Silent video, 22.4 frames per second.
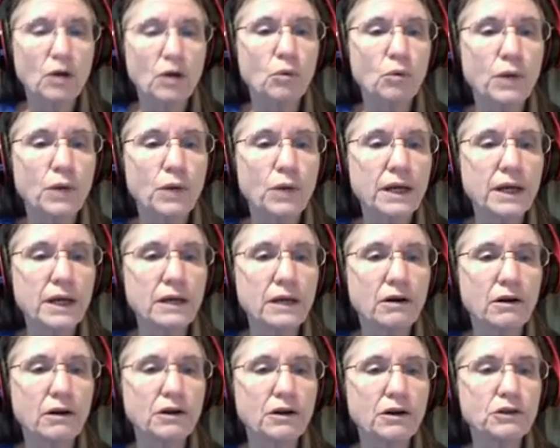We
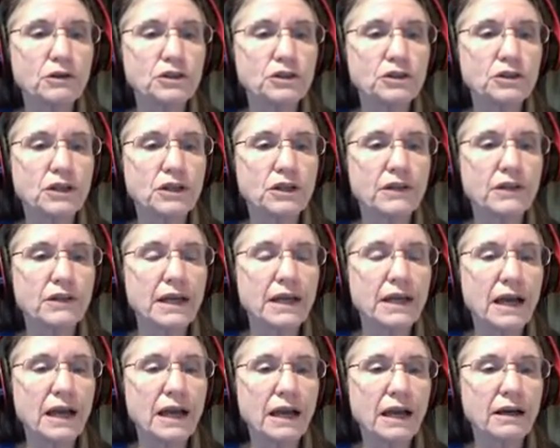are using the
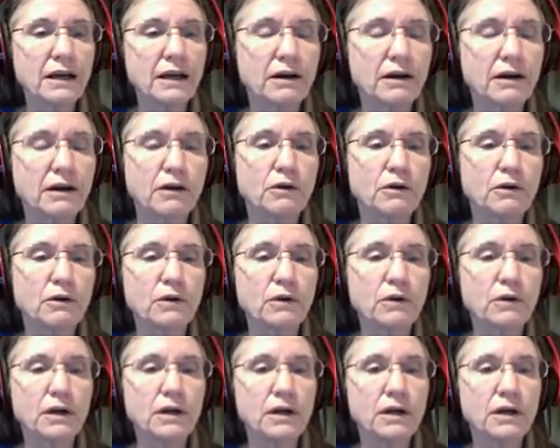echo
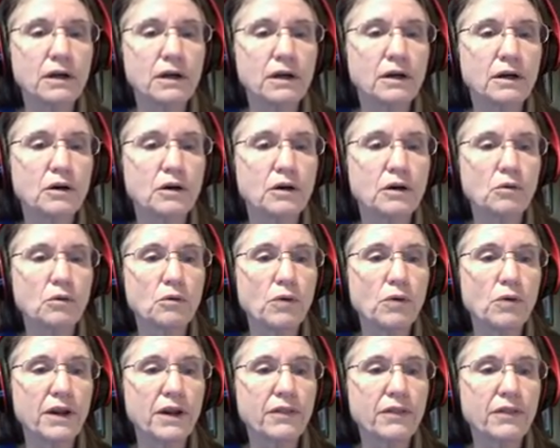
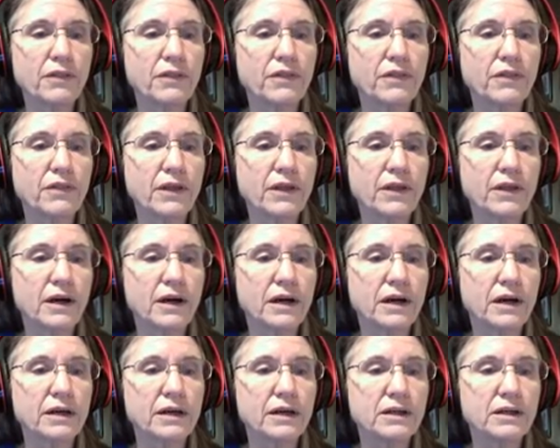with
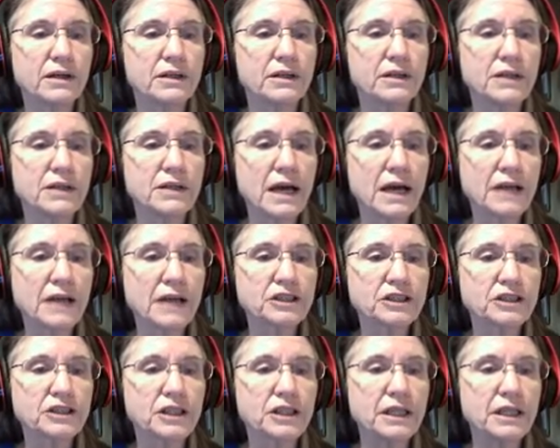the
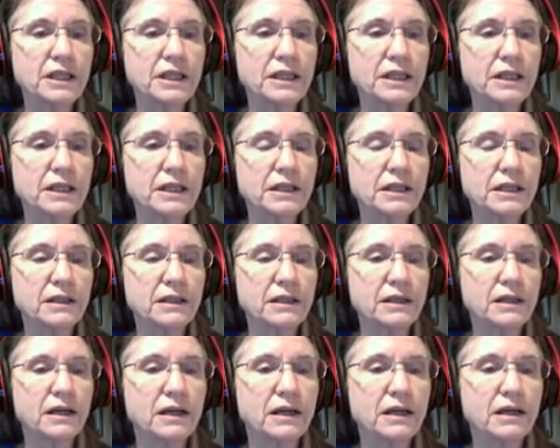-e,
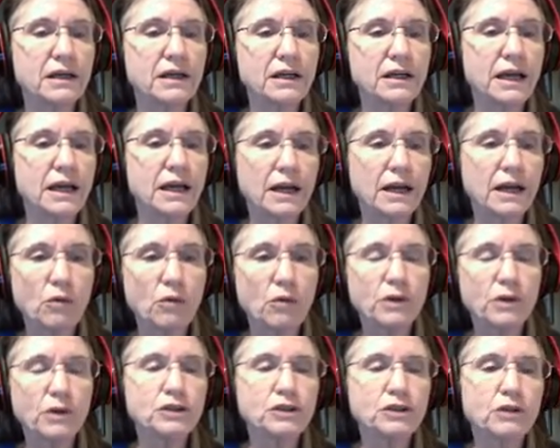and I
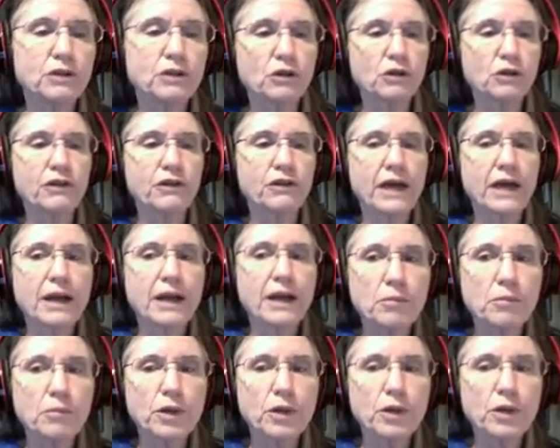want you to look that
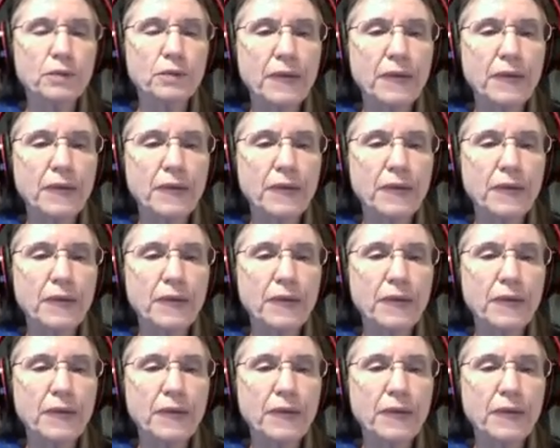up on the